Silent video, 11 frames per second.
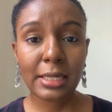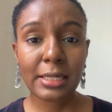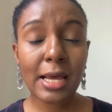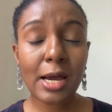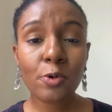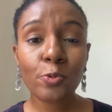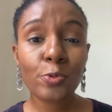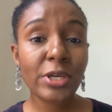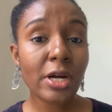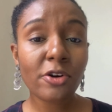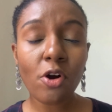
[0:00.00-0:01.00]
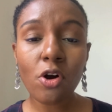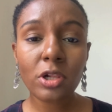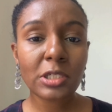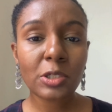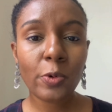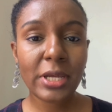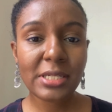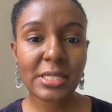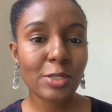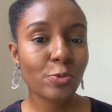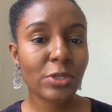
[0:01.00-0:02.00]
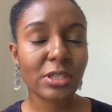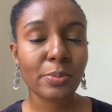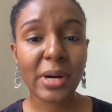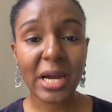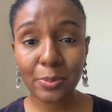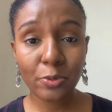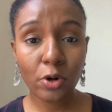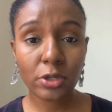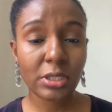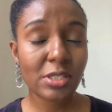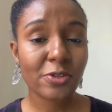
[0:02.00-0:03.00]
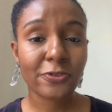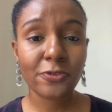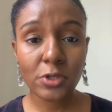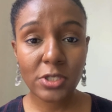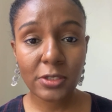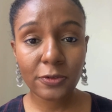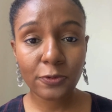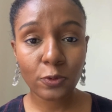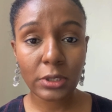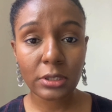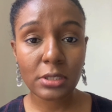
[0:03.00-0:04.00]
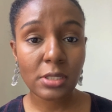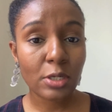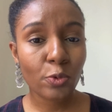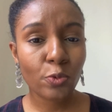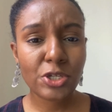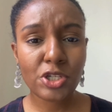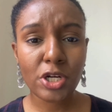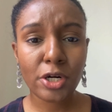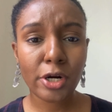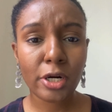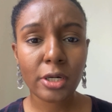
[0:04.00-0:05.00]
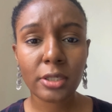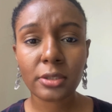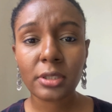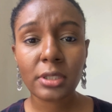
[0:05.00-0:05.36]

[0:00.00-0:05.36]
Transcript: Now, we are all acquainted with the byproducts of fossil fuels, which are our